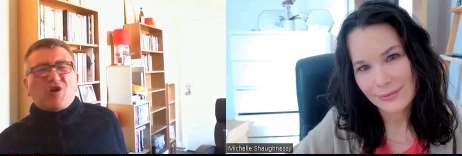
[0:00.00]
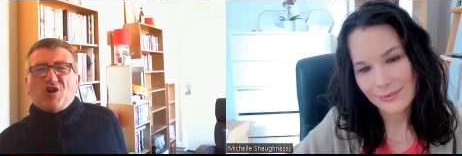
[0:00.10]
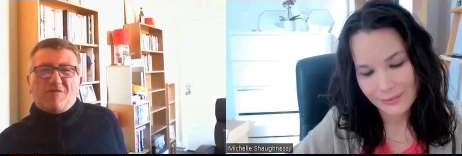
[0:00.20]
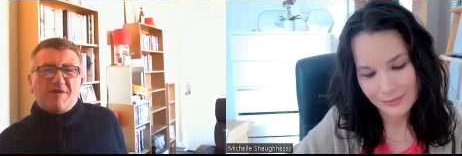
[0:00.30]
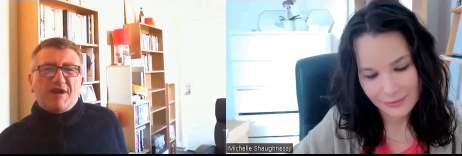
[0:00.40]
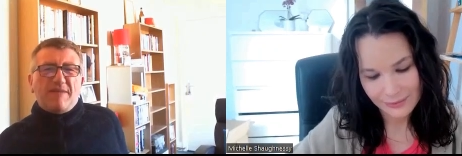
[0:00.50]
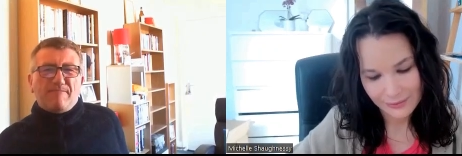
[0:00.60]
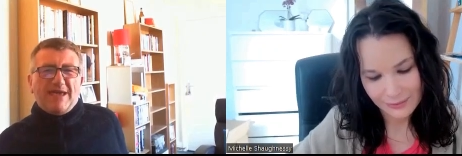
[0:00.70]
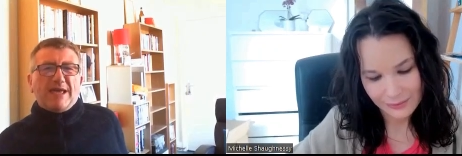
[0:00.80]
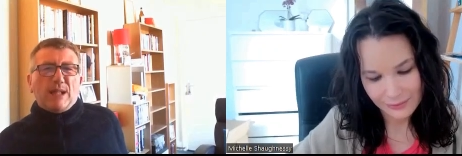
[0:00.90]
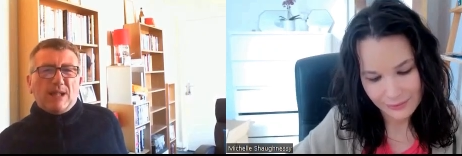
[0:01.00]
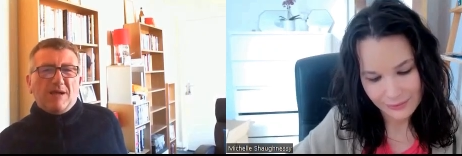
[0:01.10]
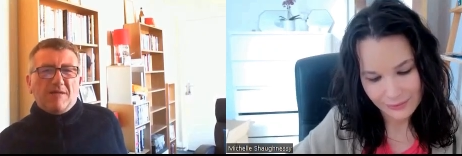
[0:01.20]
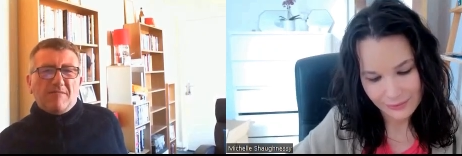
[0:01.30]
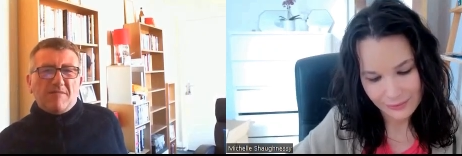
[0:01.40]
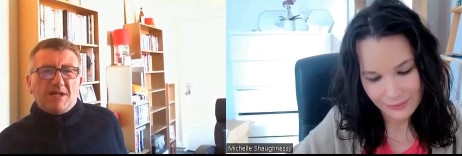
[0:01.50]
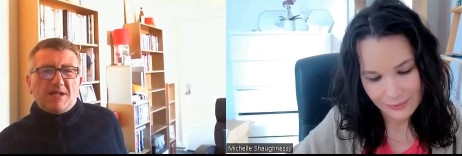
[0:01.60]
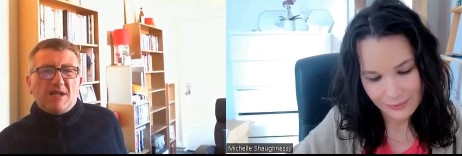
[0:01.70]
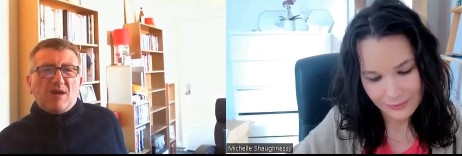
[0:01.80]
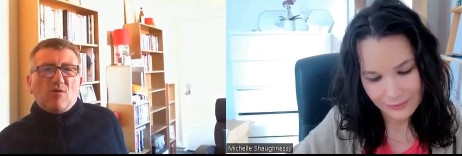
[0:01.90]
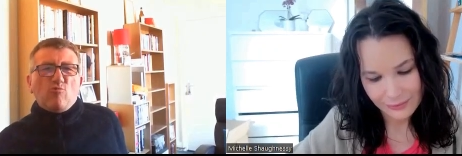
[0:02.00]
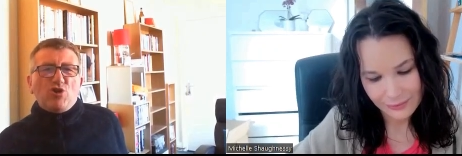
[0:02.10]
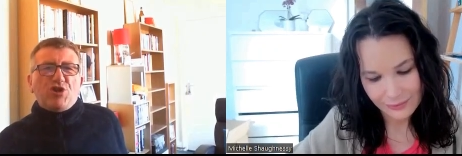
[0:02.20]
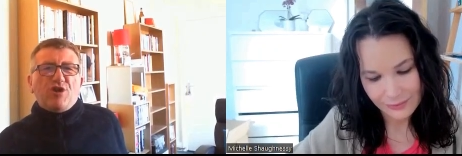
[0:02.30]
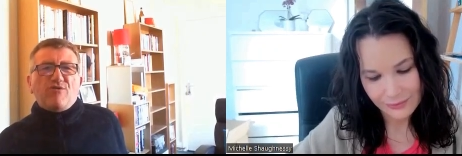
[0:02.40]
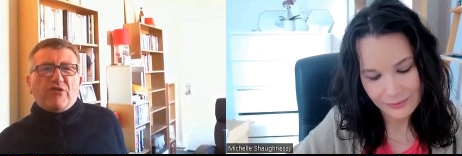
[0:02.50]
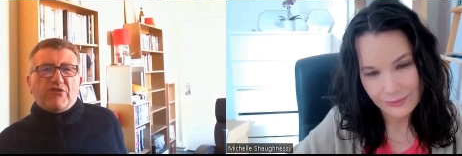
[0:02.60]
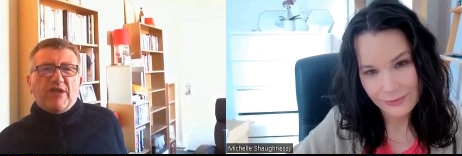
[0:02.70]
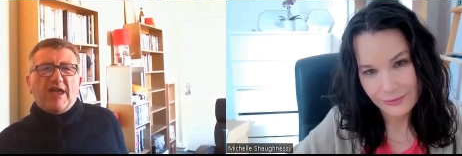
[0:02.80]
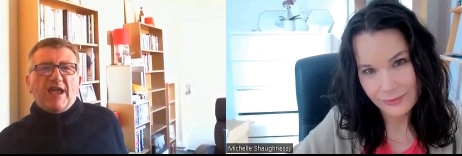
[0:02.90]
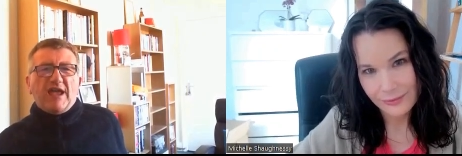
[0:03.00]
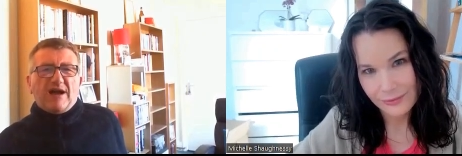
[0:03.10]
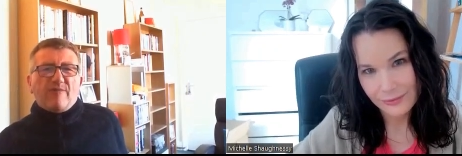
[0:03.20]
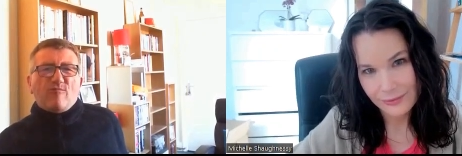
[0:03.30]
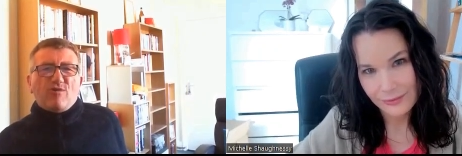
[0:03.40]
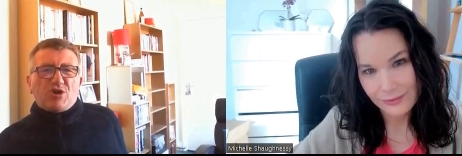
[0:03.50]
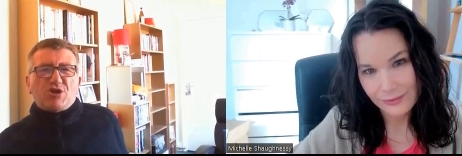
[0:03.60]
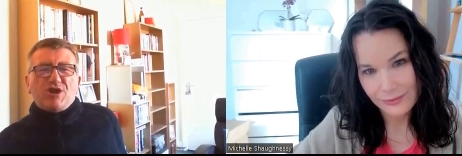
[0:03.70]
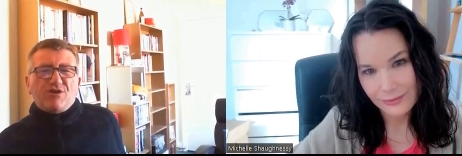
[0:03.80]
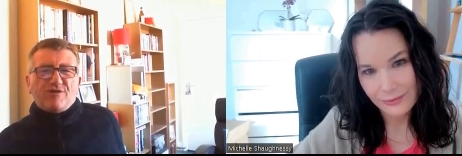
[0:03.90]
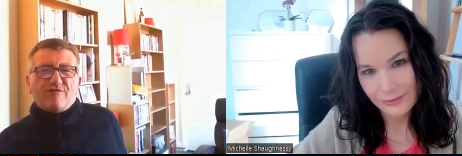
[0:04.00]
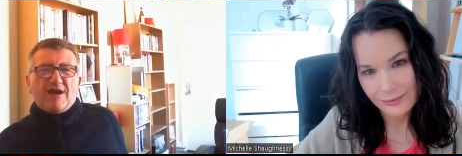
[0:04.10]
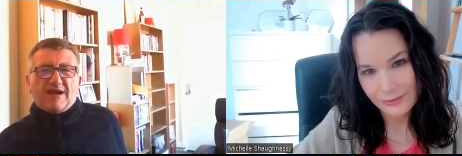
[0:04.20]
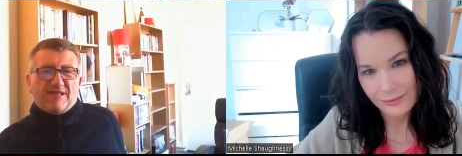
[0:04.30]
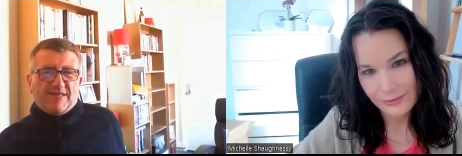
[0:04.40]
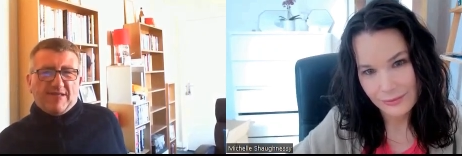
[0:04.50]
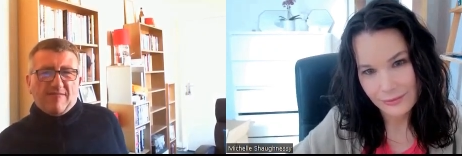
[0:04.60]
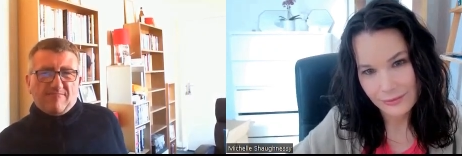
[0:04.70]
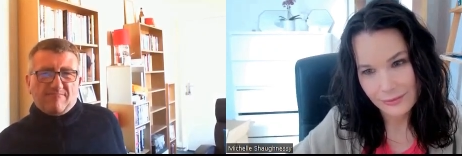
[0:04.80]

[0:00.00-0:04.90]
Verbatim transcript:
Speaker 1: a comedy bill, would you stay and watch the other acts?